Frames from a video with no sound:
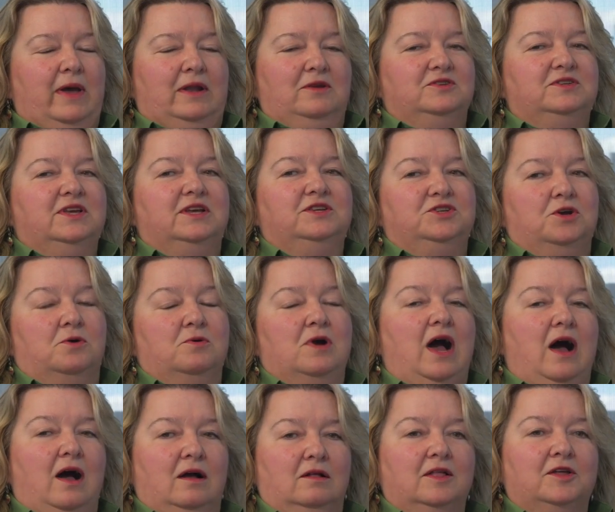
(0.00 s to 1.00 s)
I better say Joe
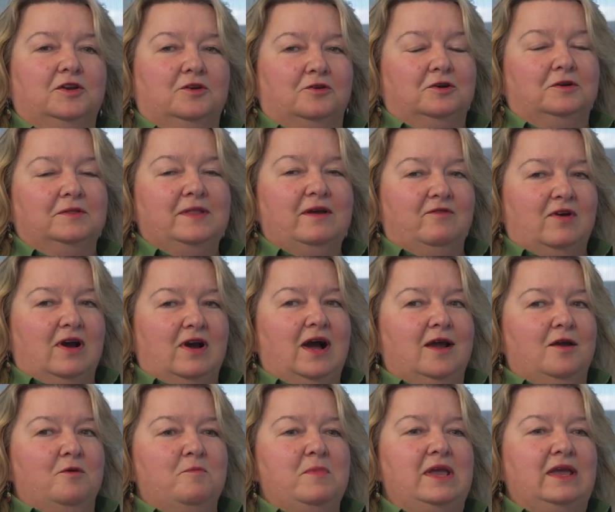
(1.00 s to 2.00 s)
Conklin, or he'll never
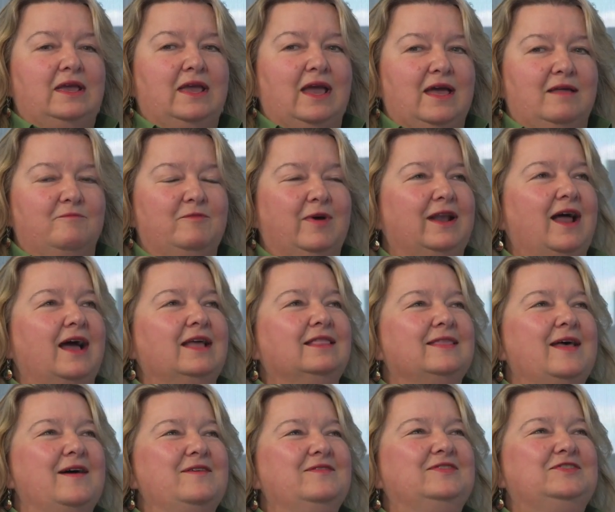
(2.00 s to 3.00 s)
hire me again. But I
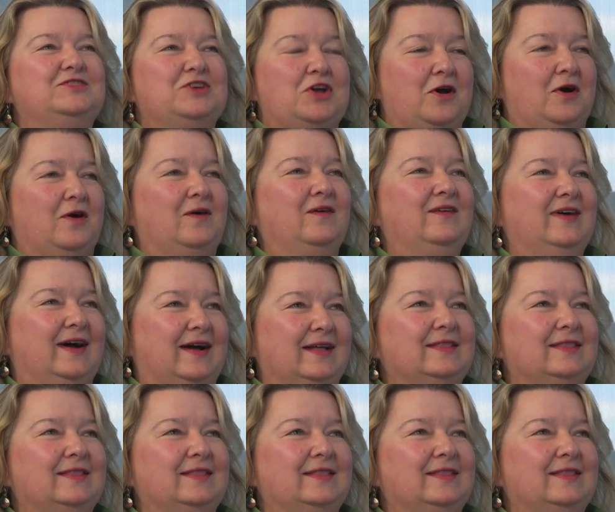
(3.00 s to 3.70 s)
love Joe.